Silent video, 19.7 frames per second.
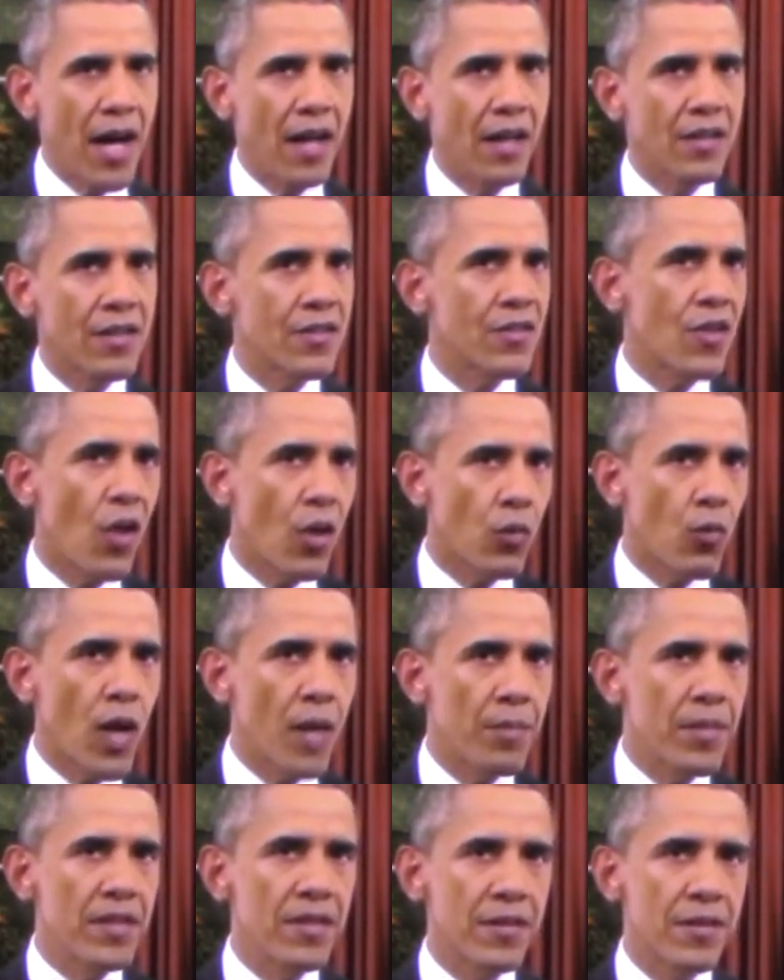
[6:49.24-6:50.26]
Hey, i admit
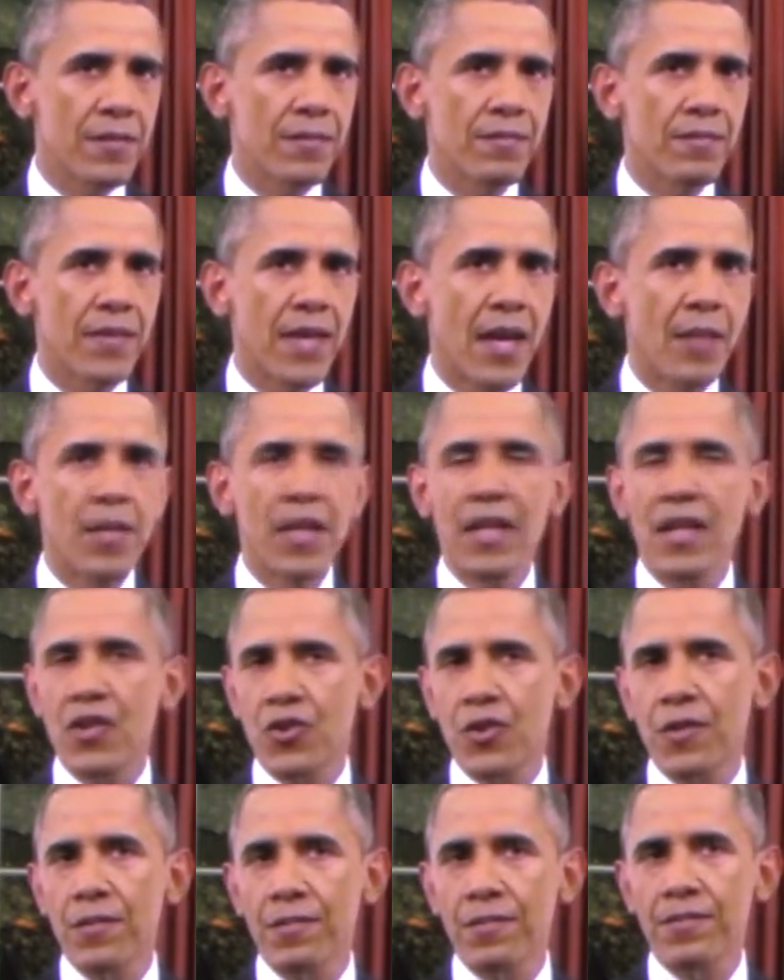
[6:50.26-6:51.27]
my fault.
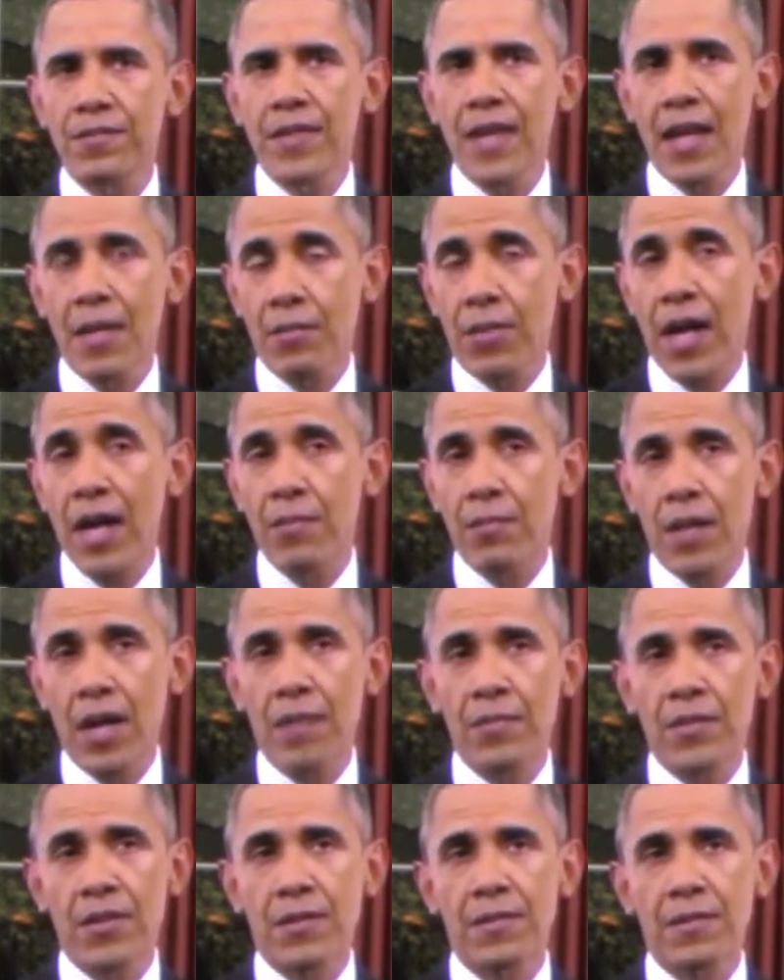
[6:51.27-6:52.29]
Ammunition and pipe
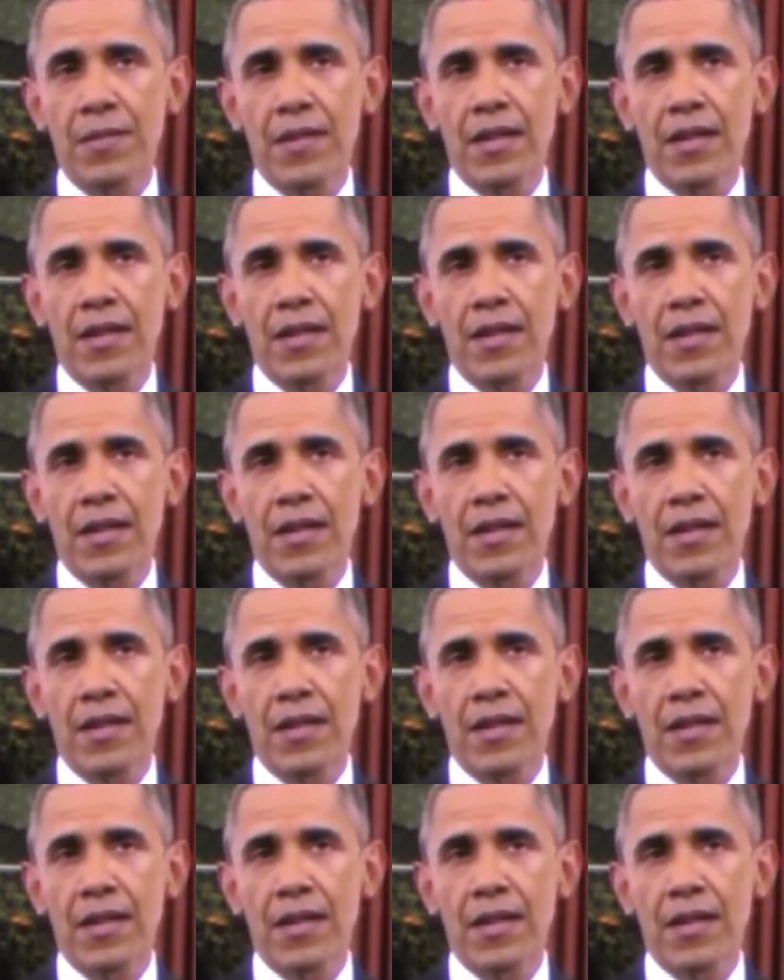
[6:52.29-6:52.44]
bombs.